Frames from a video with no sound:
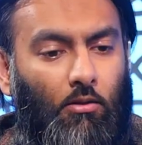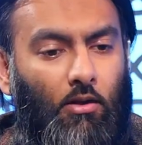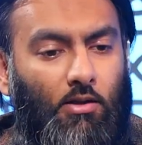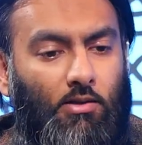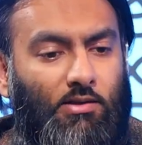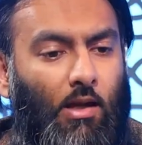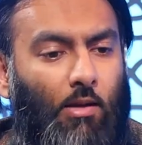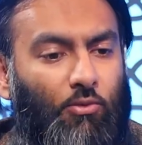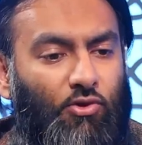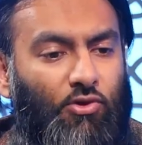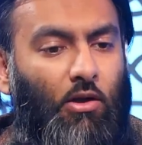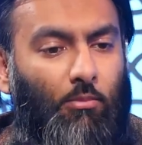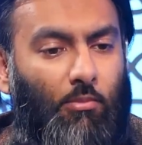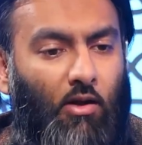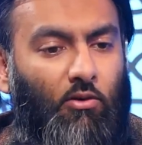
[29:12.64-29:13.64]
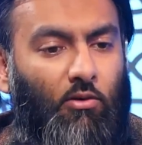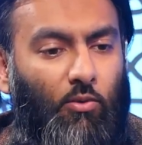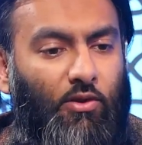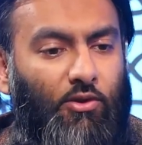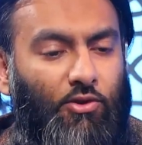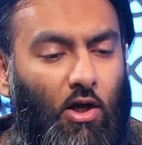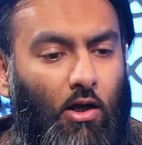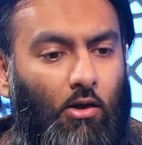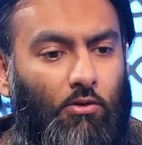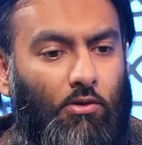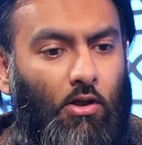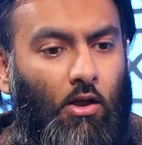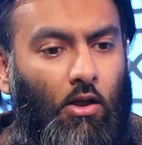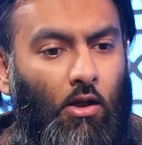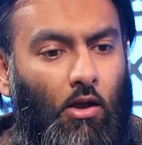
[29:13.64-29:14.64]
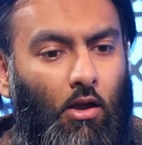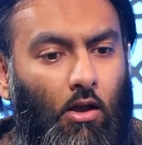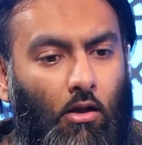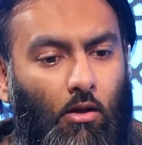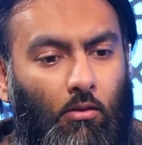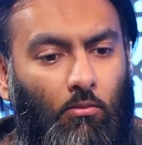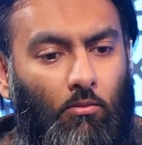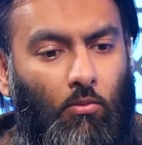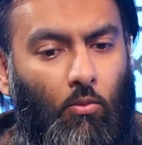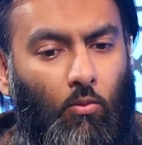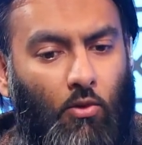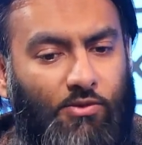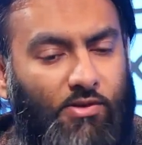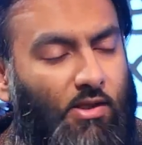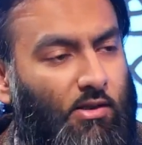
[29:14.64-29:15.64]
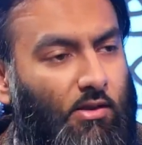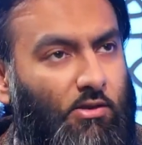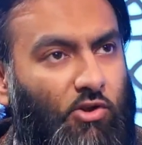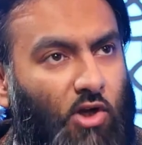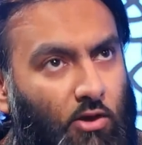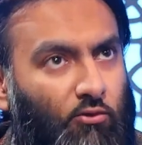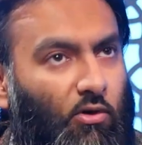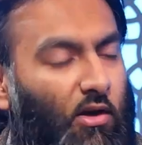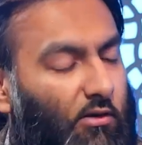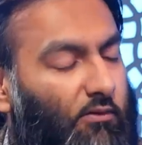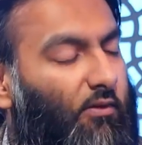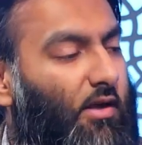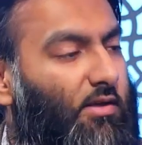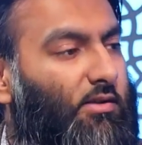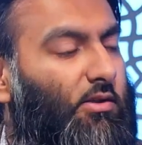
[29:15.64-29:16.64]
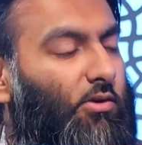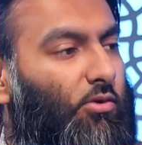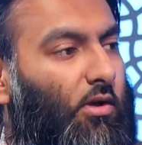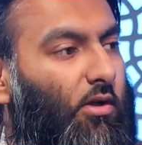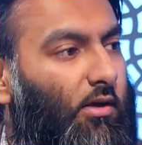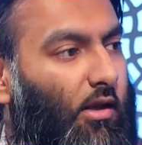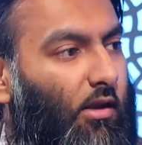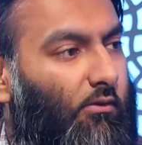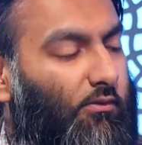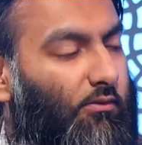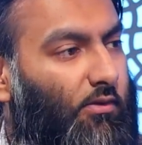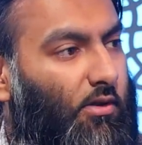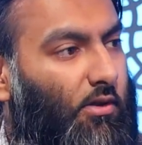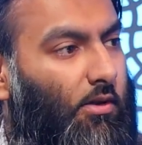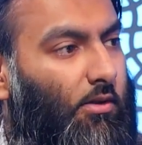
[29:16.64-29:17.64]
establishing a mahram with a child. What's the general advice that you can give?